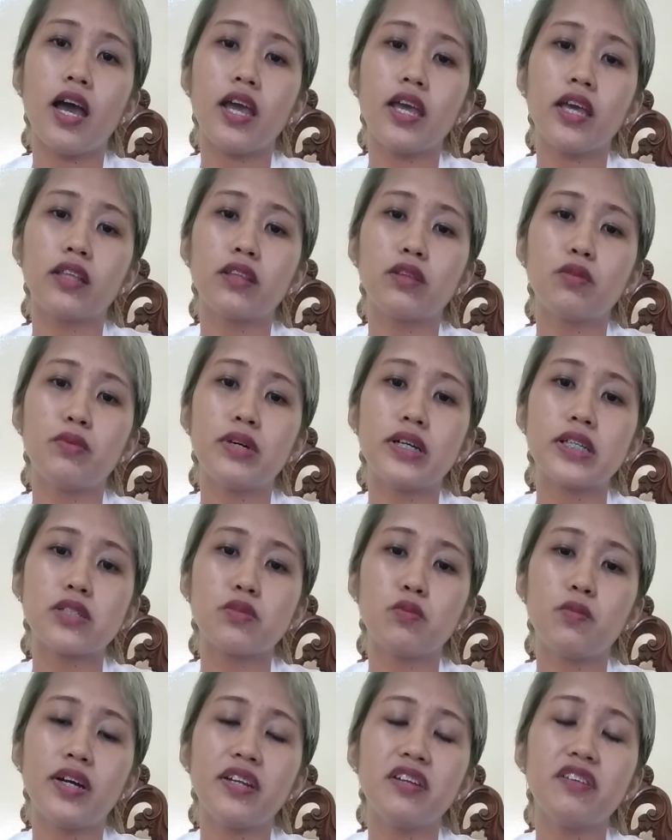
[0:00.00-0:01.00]
it was
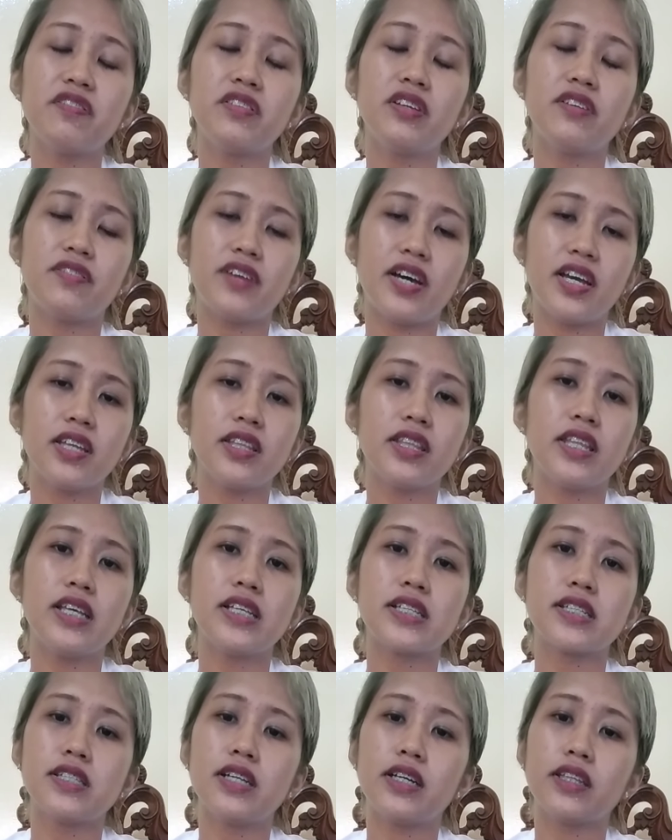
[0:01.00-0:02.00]
one of the
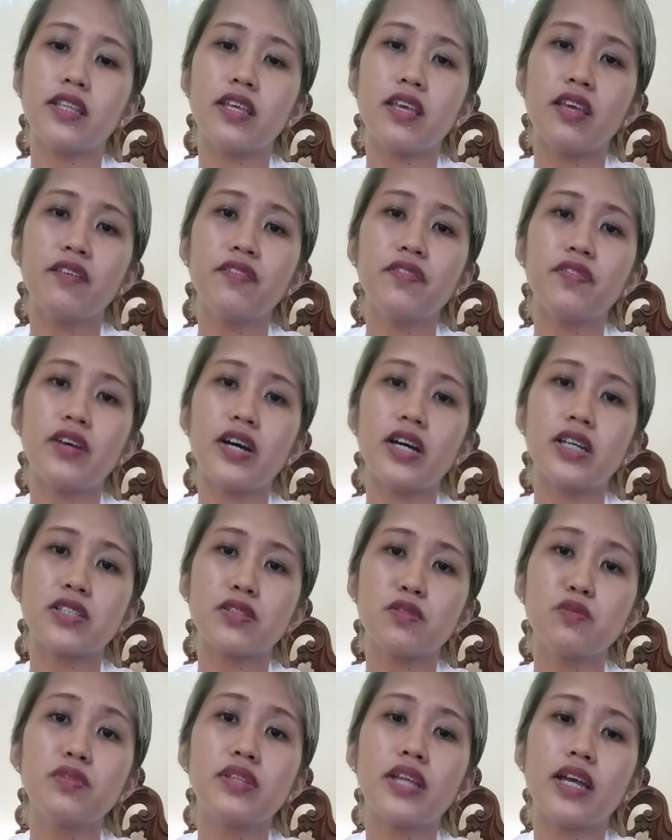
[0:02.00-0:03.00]
findings that if a
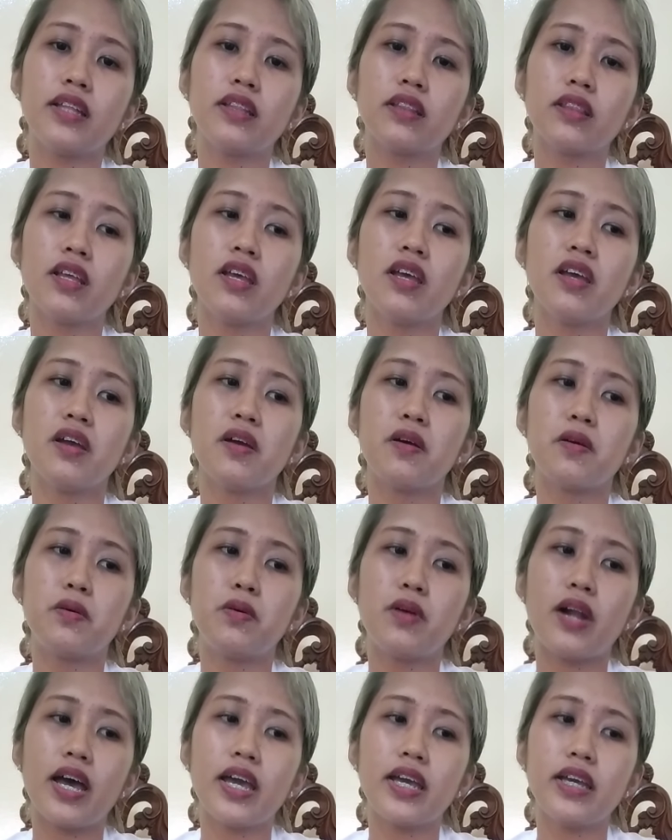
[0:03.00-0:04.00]
student
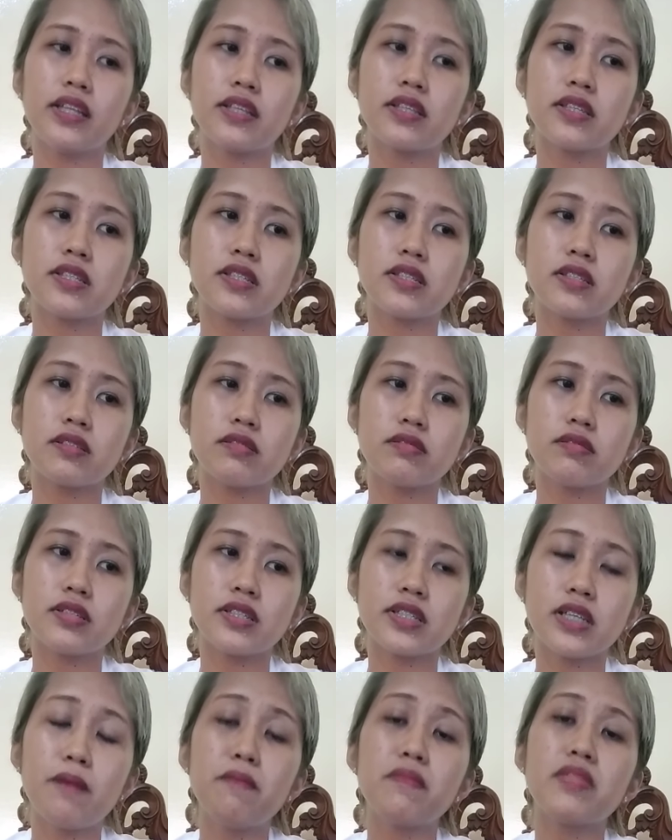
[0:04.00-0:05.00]
writes
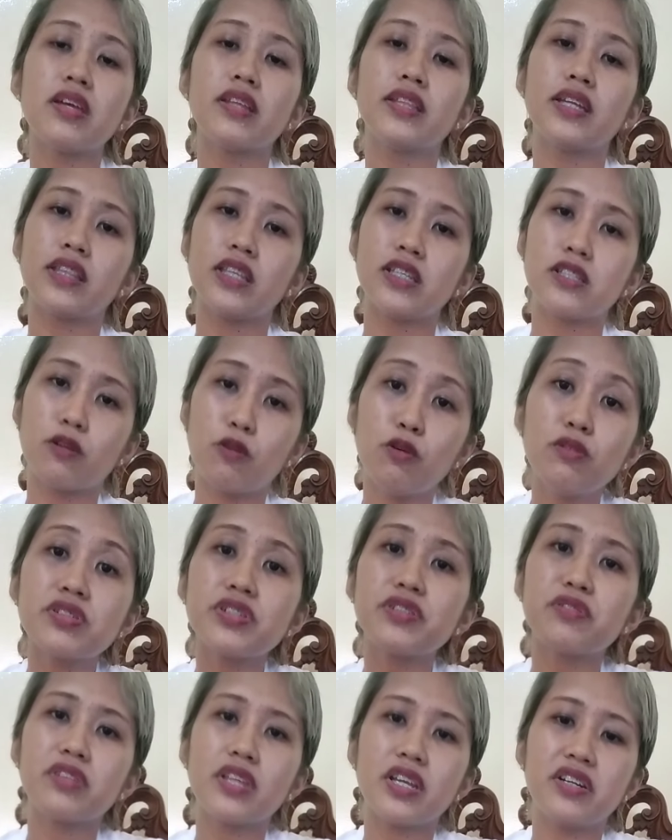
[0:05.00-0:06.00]
something that is
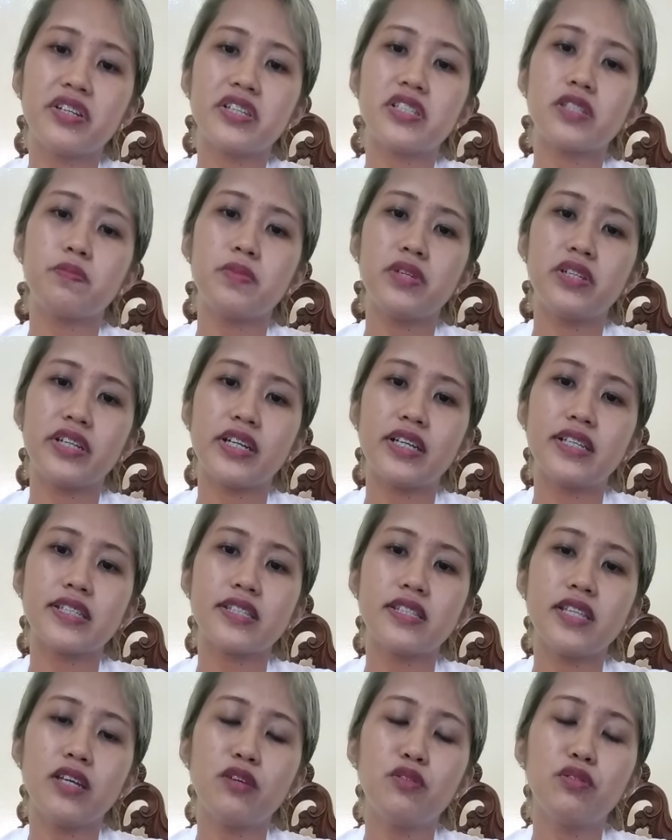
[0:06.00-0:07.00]
closer to their experience,
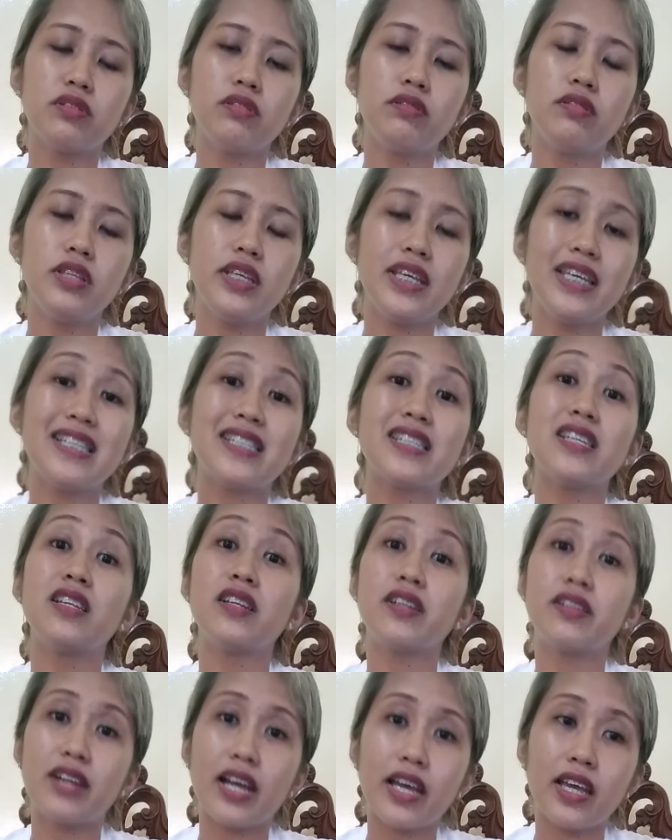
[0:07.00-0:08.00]
they could
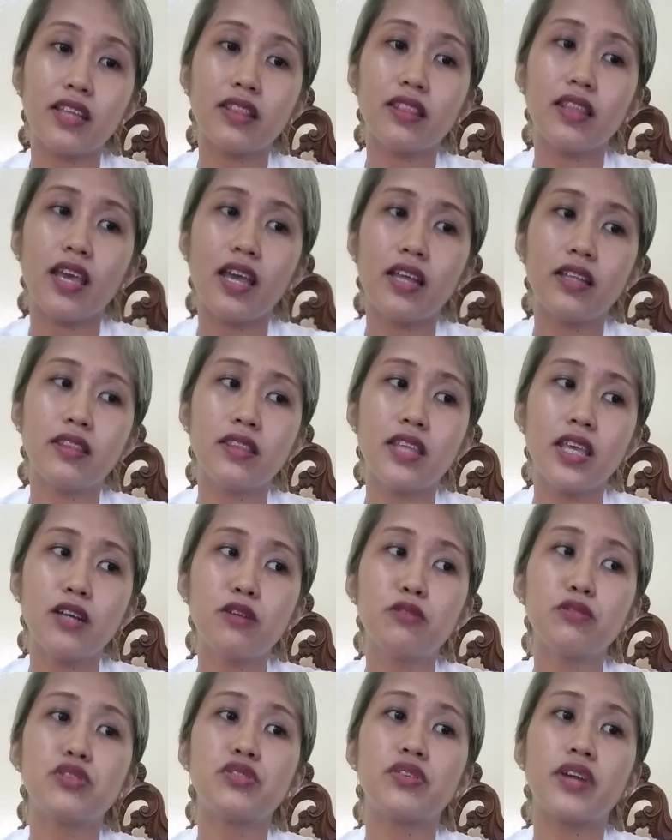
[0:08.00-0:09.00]
easily write, and they
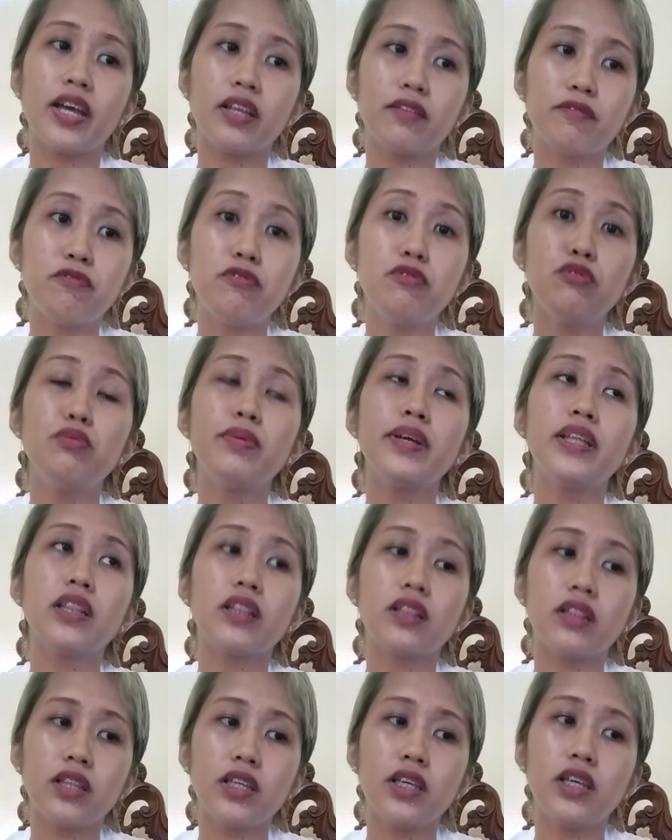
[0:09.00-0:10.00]
could write
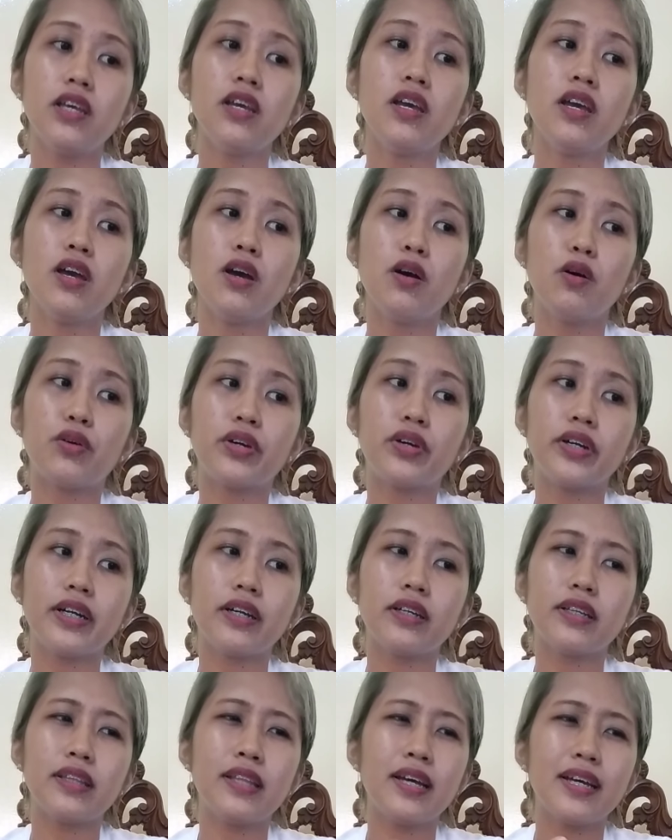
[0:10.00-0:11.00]
fluently, or
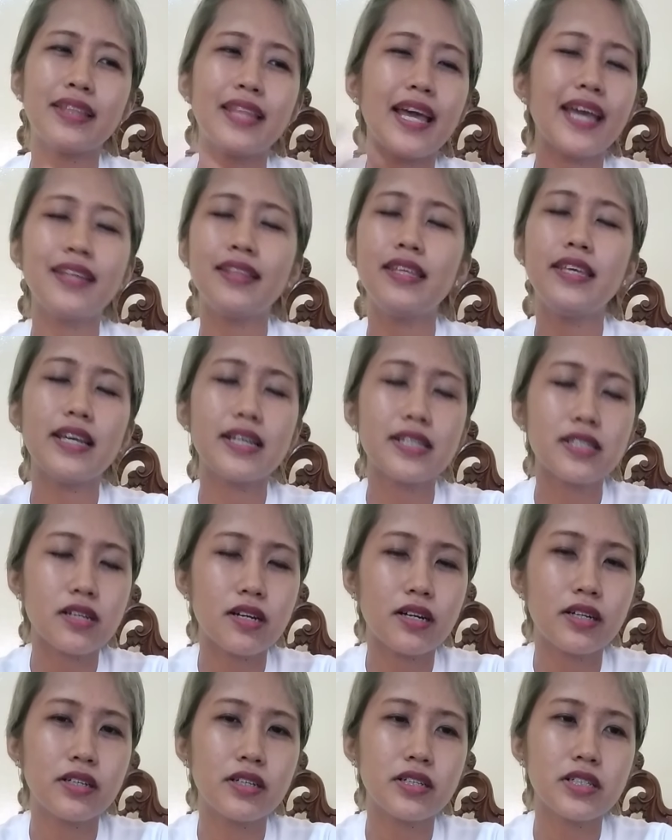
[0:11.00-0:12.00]
the ideas
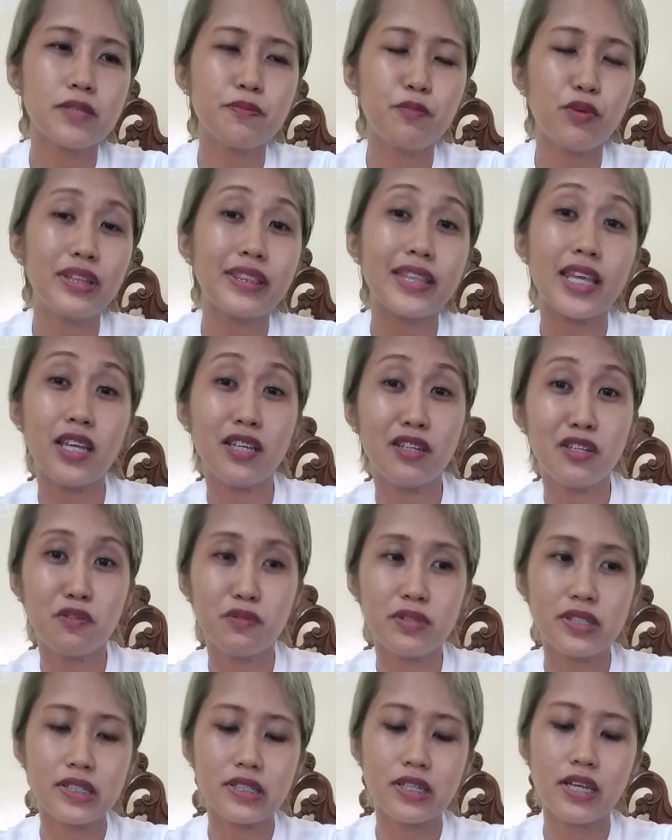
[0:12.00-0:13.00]
are
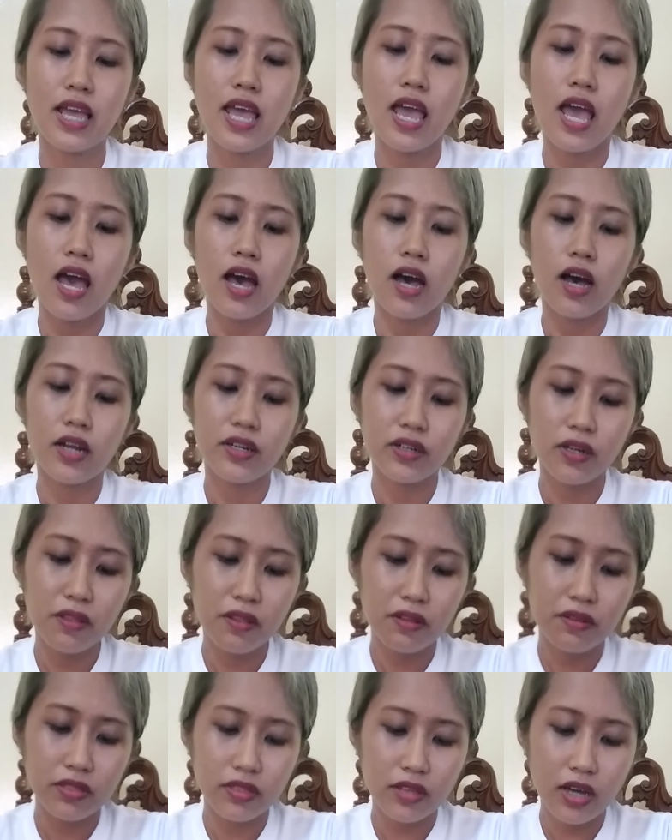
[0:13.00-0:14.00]
spontaneous.
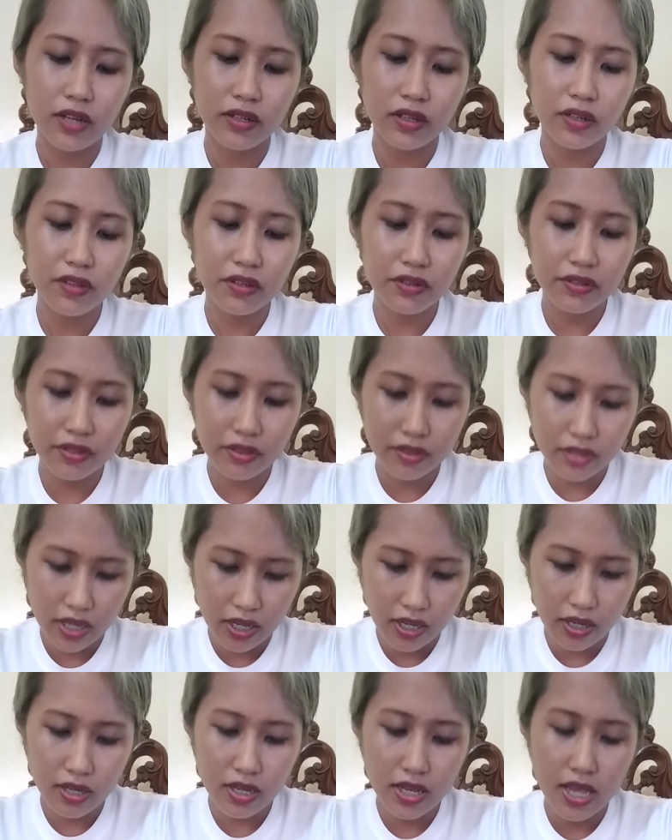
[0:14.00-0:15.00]
Another
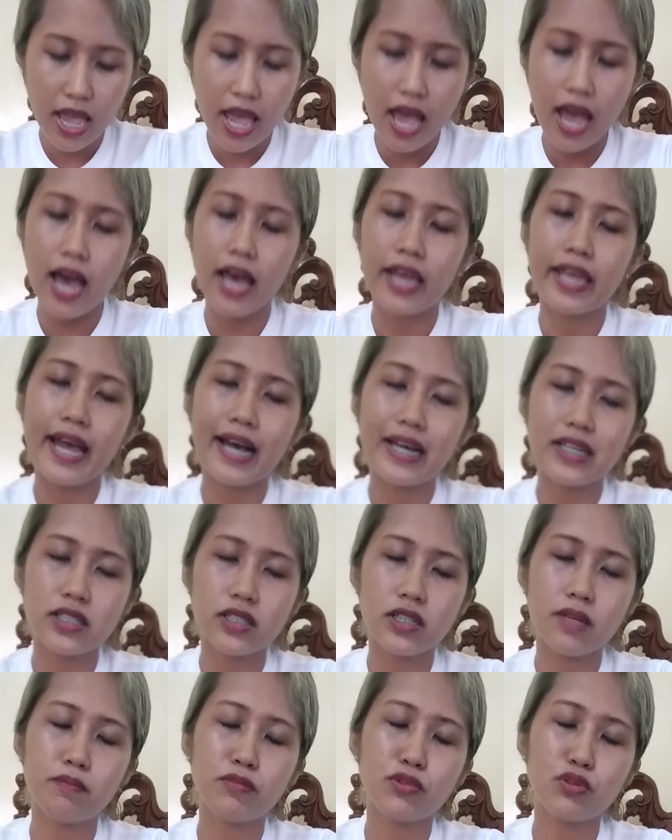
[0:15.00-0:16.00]
thing, I ask
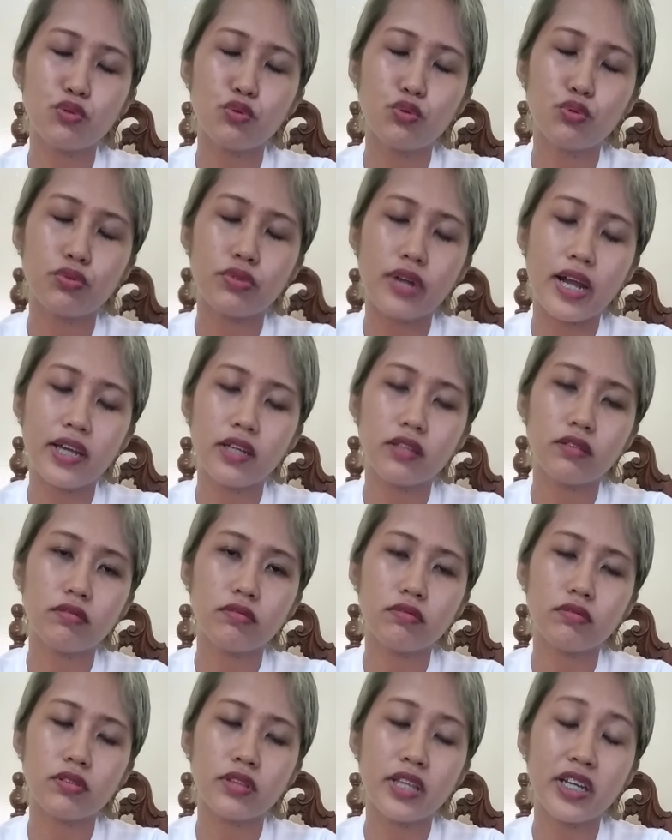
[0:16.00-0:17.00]
them to write
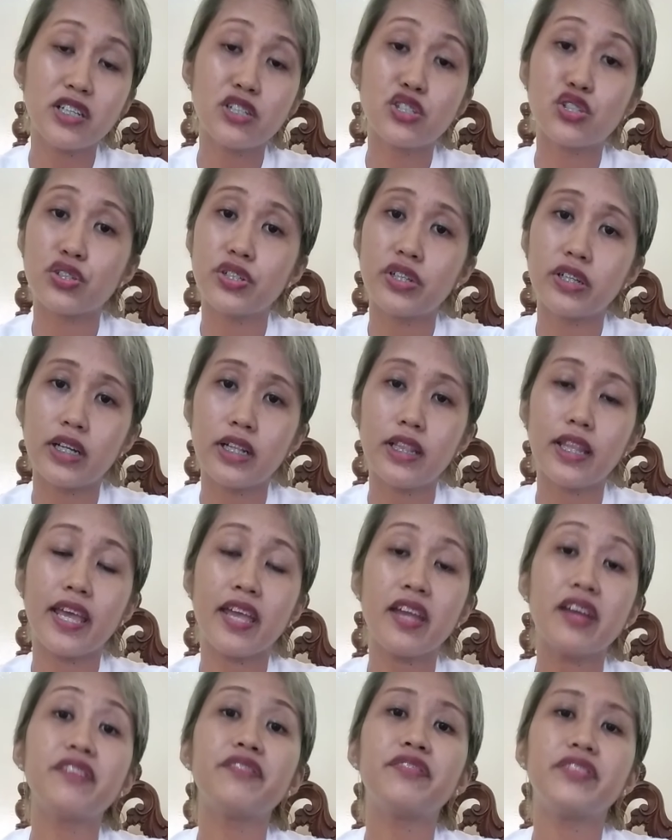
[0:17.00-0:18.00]
their journal
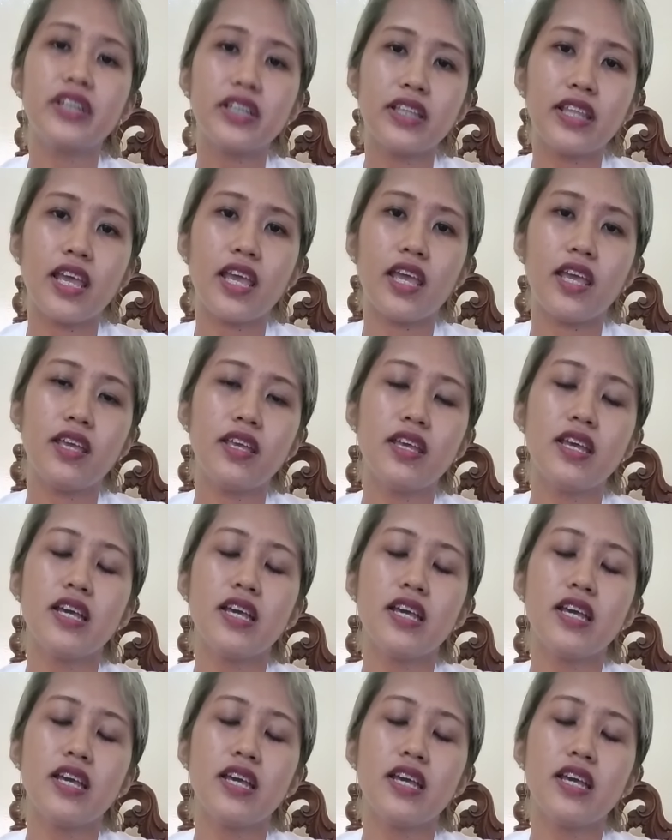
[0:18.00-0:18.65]
every day.